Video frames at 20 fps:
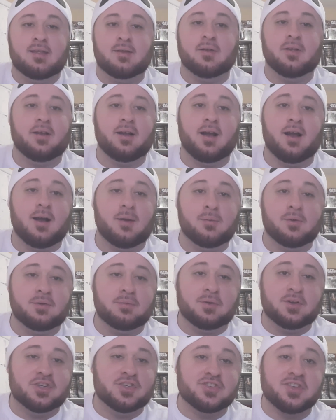They're like, oh,
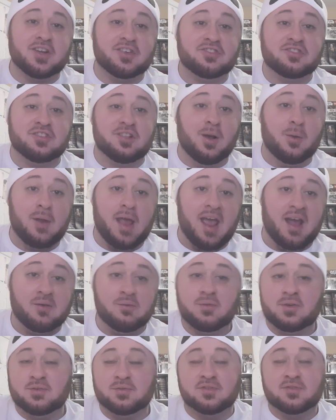we're just gonna slow down,
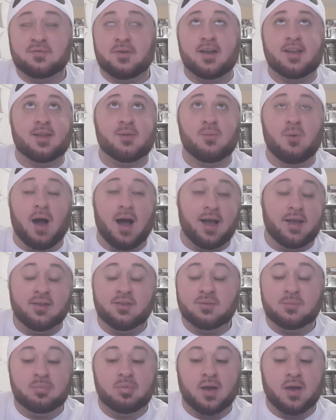which was fucking wild.